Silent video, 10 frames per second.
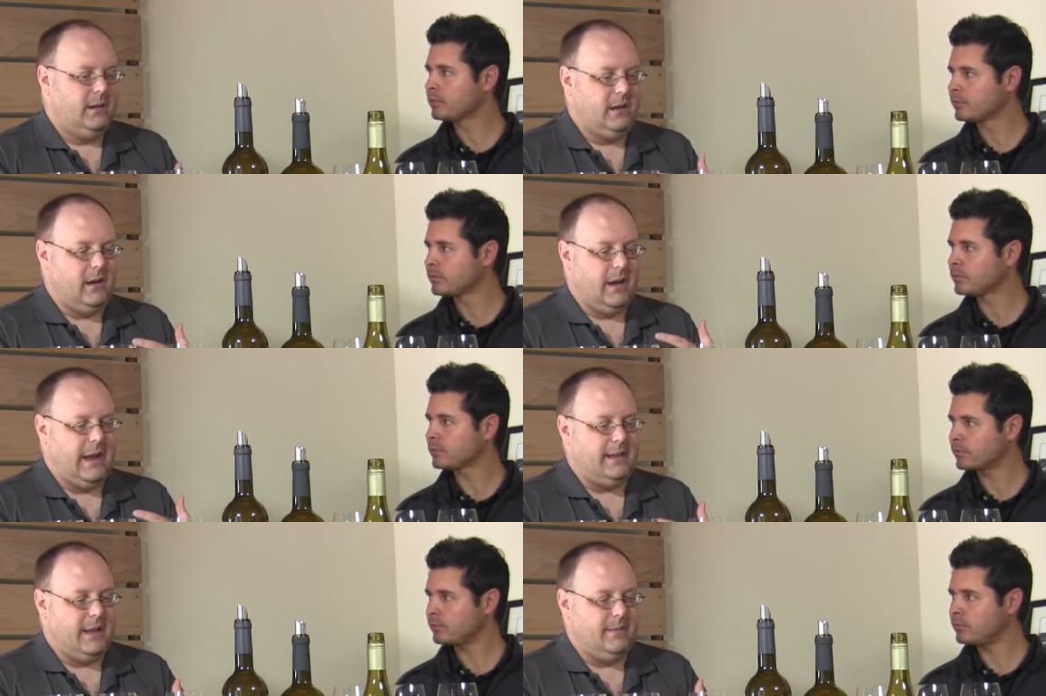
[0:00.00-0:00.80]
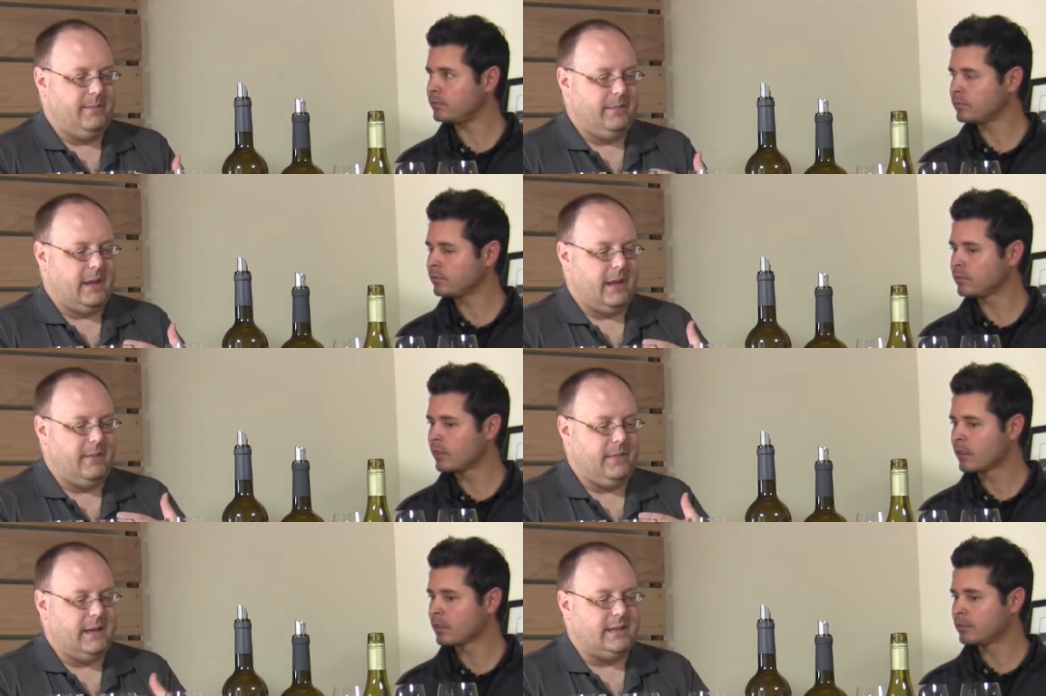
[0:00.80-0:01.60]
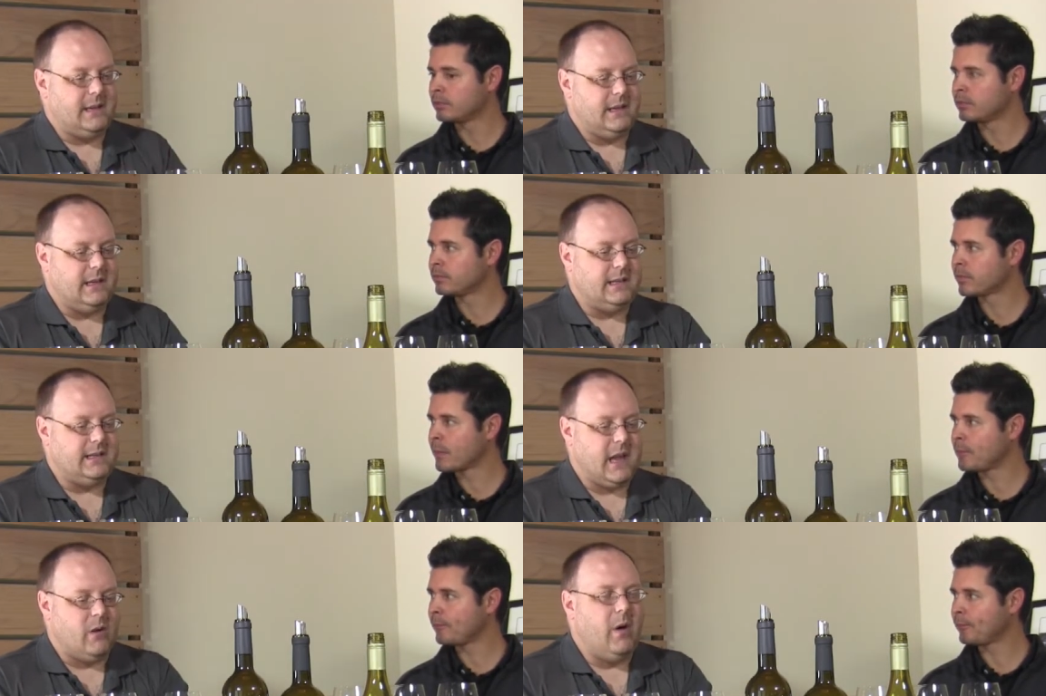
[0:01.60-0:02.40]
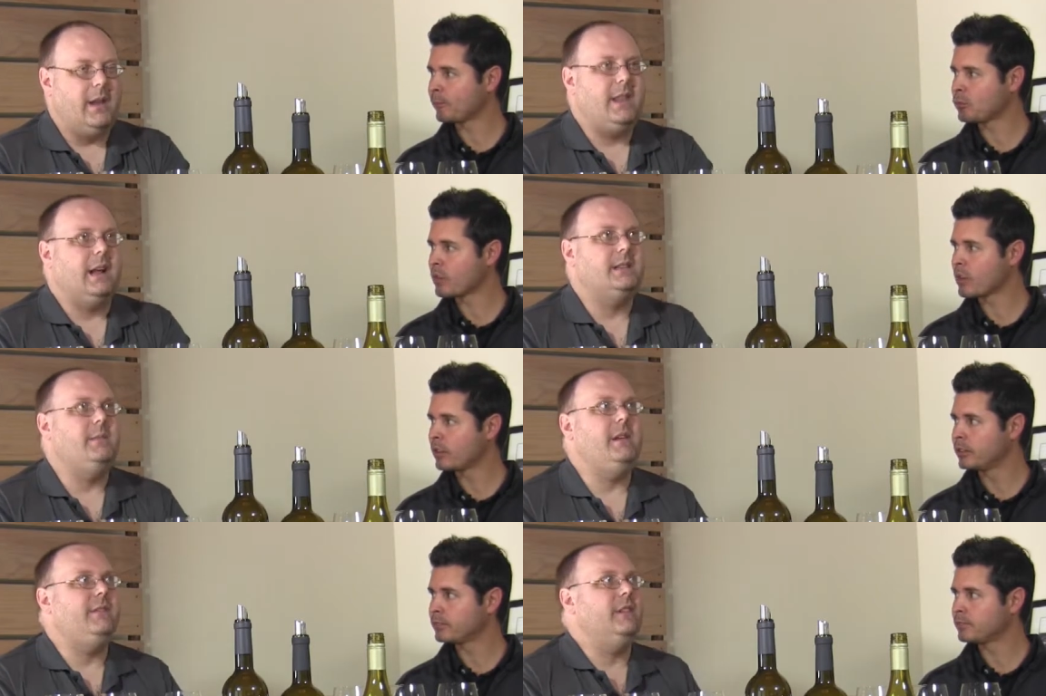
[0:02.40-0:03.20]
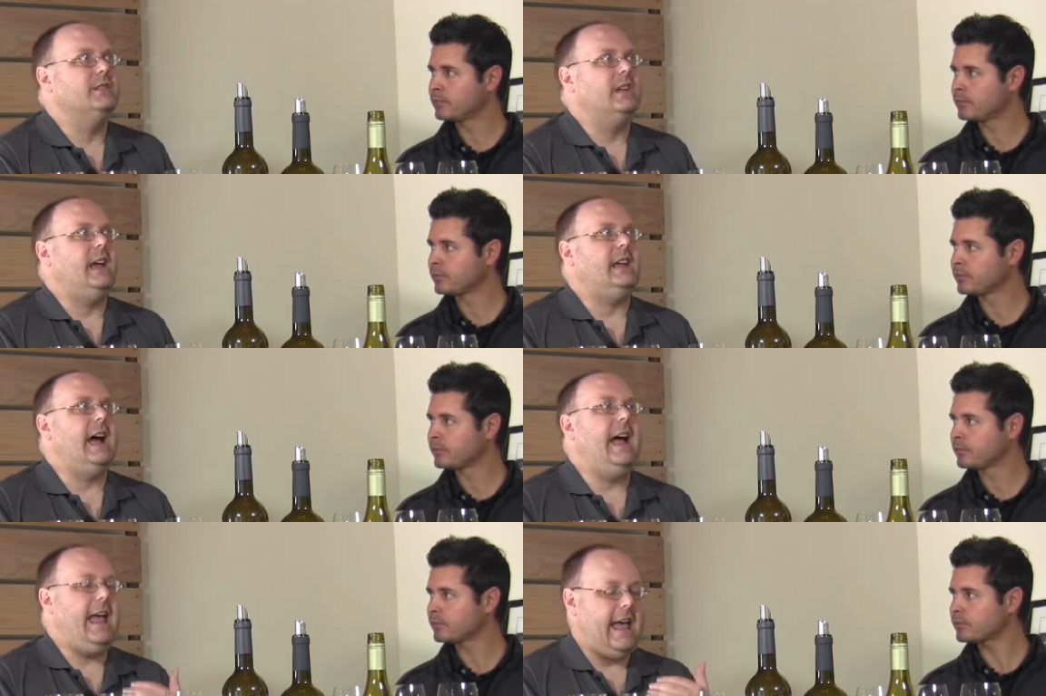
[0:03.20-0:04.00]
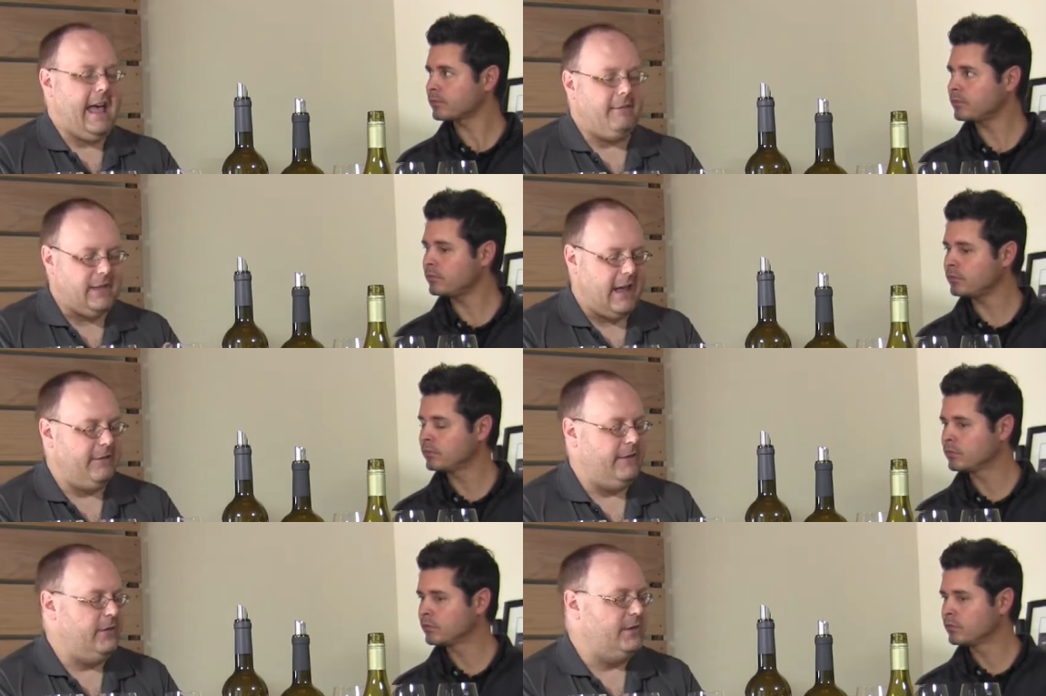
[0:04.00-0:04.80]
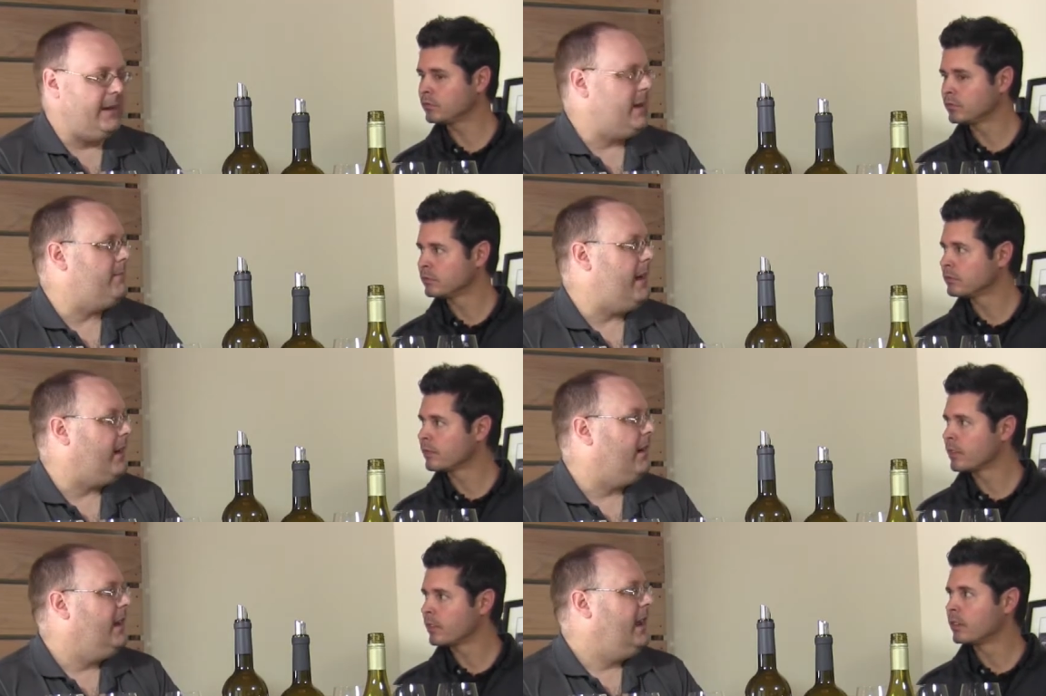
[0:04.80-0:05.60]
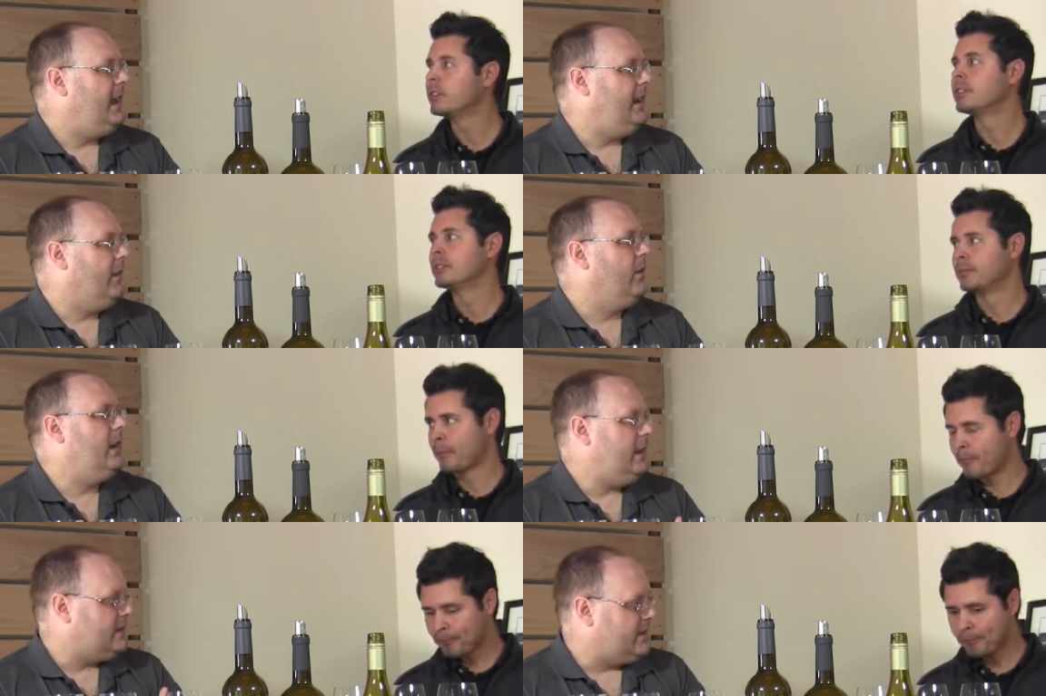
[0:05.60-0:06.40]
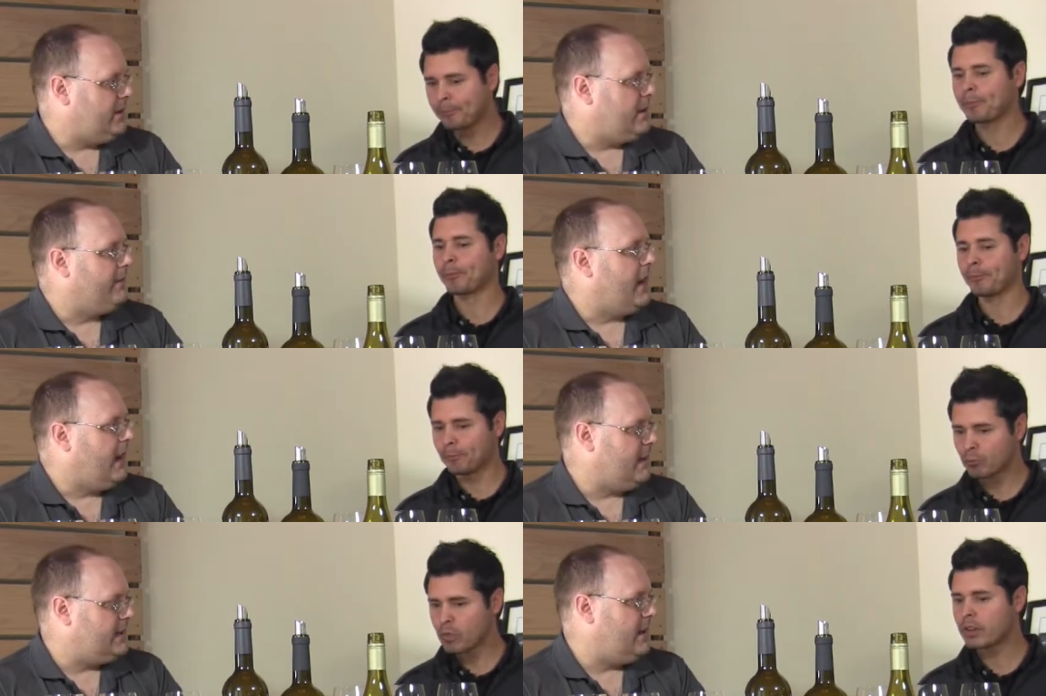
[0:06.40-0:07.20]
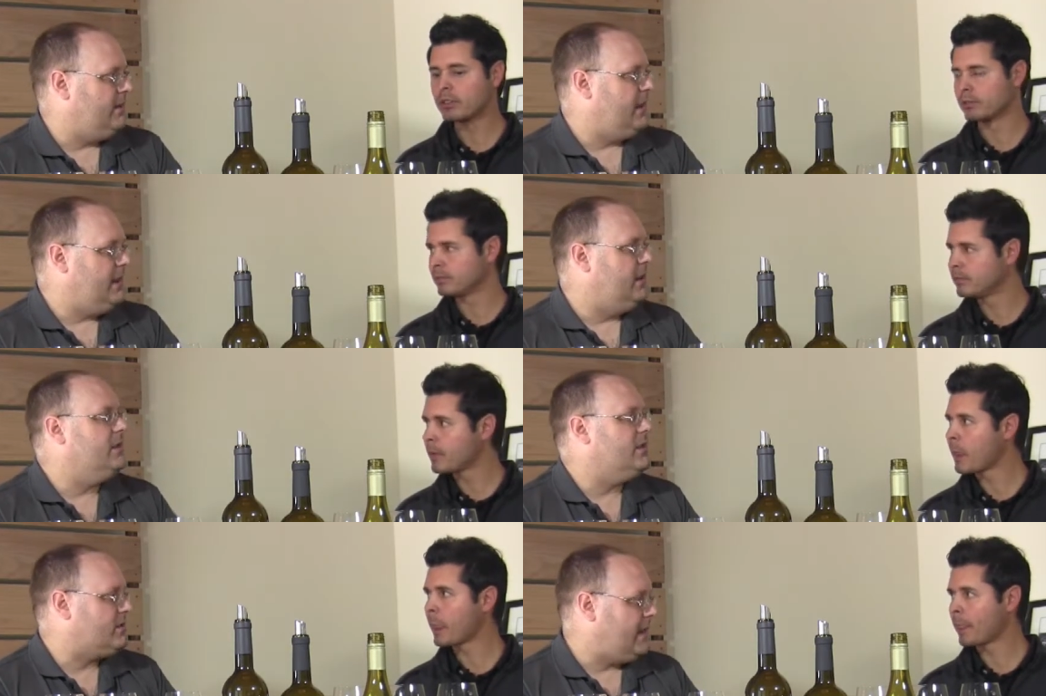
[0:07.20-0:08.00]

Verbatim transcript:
Speaker 1: you know, this is not a wine that, to me, feels like I have to have food to make it better. It already is good enough on its own that you can just